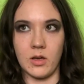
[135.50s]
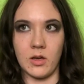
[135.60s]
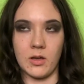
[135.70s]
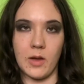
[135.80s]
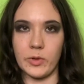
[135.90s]

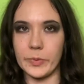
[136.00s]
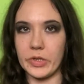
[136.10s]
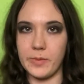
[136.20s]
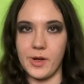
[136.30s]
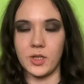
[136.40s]
I was pretty
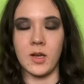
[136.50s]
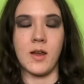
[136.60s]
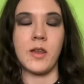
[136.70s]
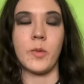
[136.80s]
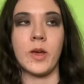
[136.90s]
much done
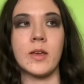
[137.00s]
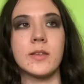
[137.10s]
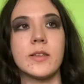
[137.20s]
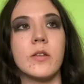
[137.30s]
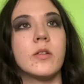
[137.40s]
anyway, so
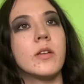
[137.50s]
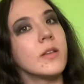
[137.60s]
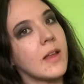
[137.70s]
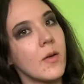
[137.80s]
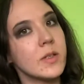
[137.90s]

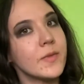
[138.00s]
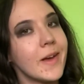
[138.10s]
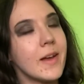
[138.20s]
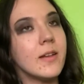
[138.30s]
that was fine.